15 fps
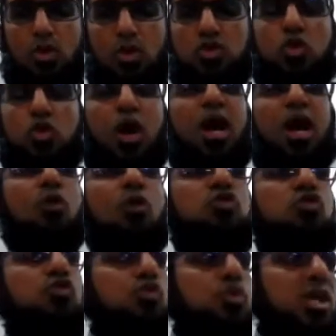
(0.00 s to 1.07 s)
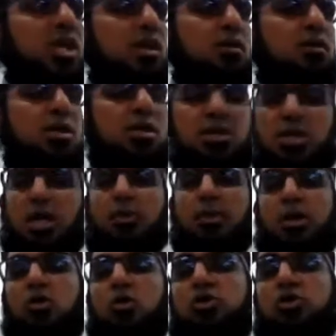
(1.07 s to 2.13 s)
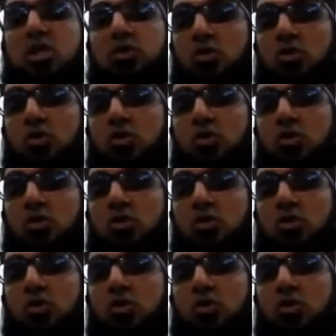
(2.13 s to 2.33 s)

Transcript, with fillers: So how do we, this is our closing